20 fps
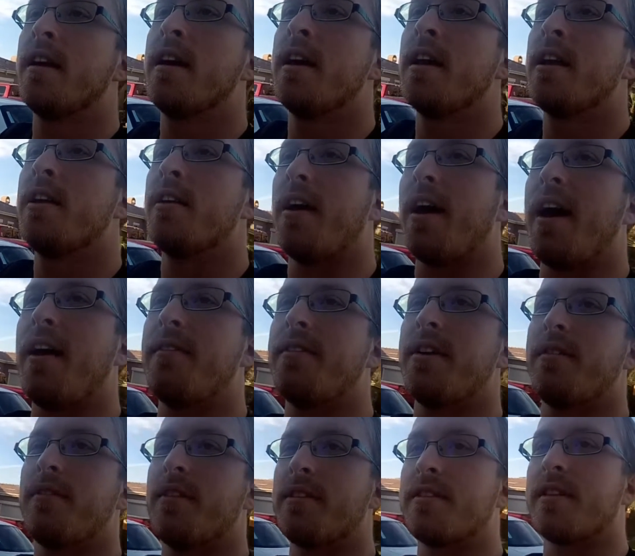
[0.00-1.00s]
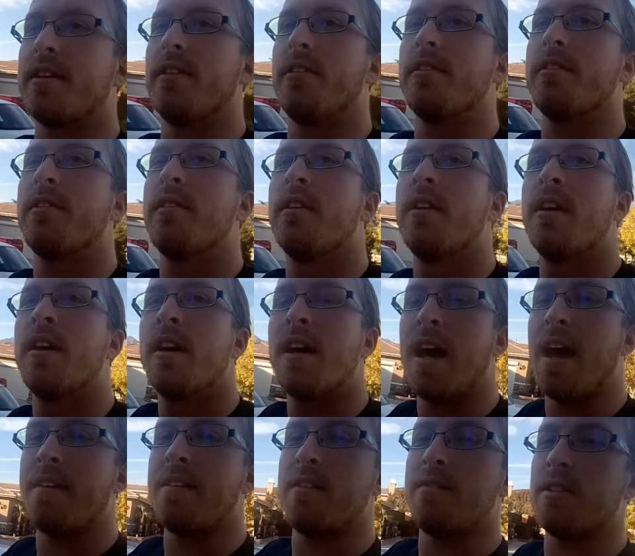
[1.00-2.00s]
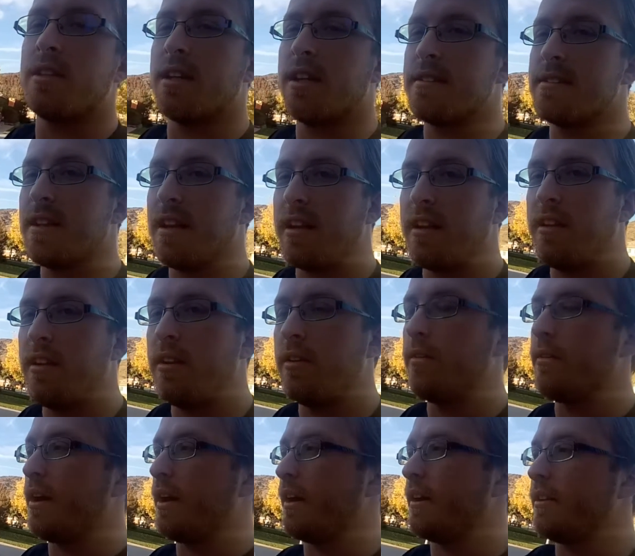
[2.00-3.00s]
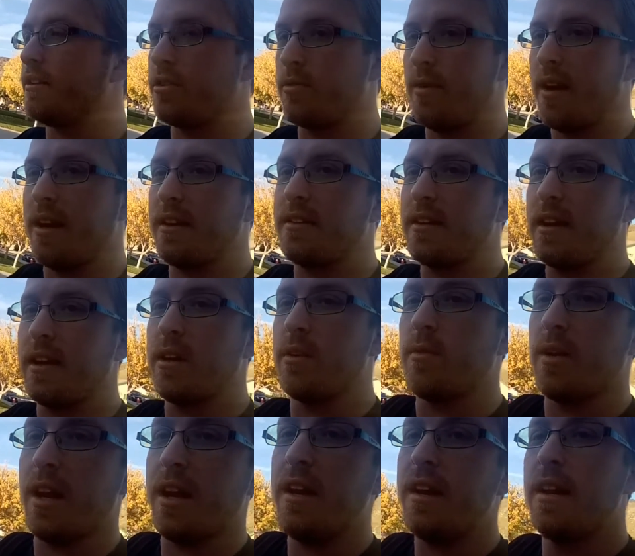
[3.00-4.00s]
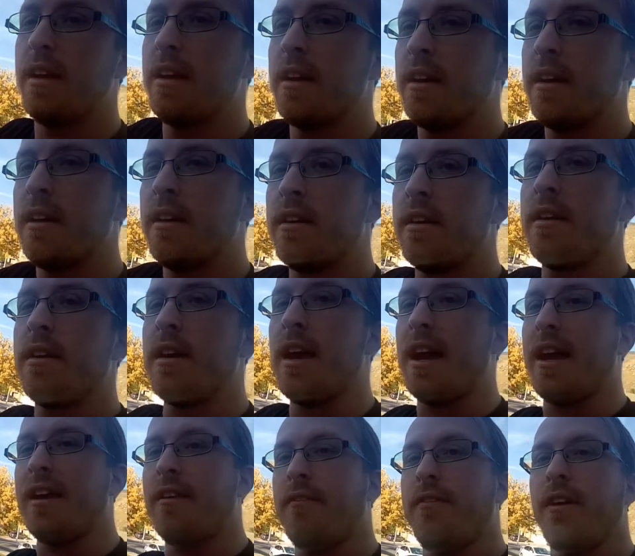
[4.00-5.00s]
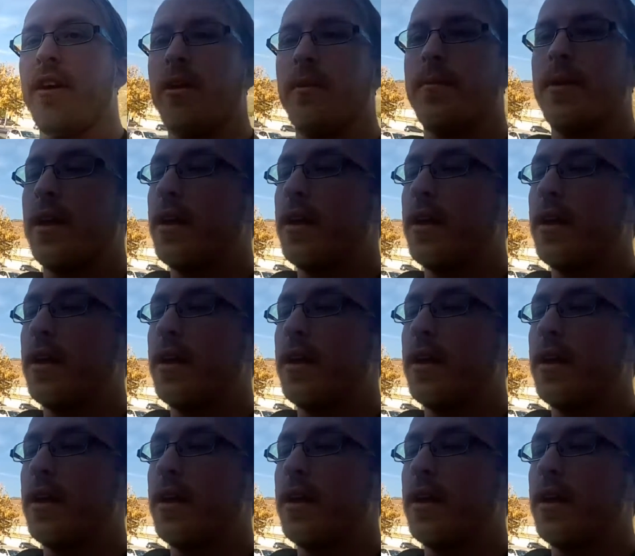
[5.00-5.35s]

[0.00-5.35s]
No, I have different skills. I have different things I can do. I can direct. I can write. I can film.